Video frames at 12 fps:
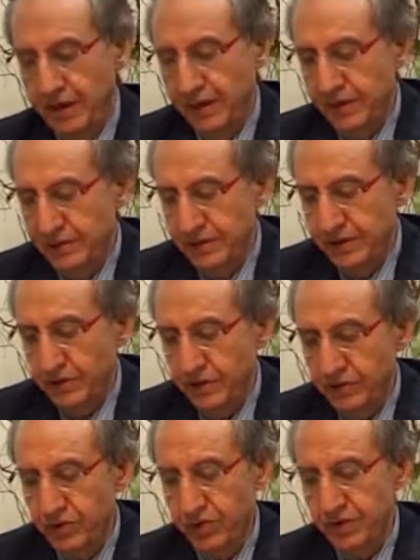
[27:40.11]
as an
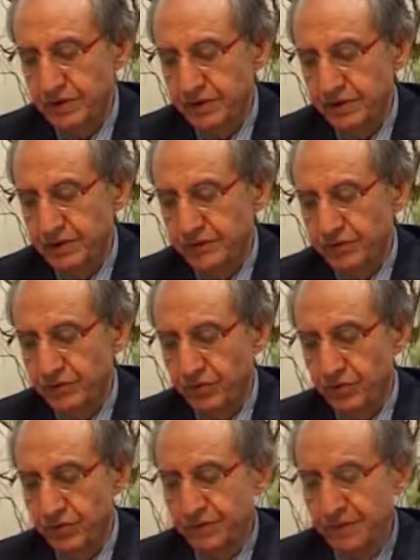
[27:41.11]
authoritative
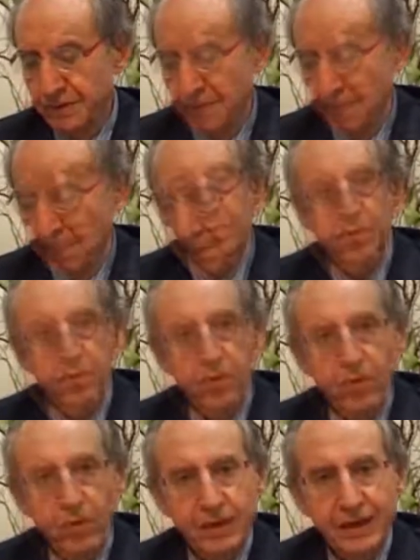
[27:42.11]
source.
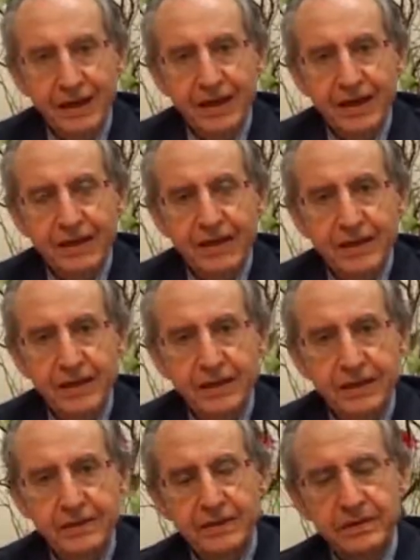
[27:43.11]
All the other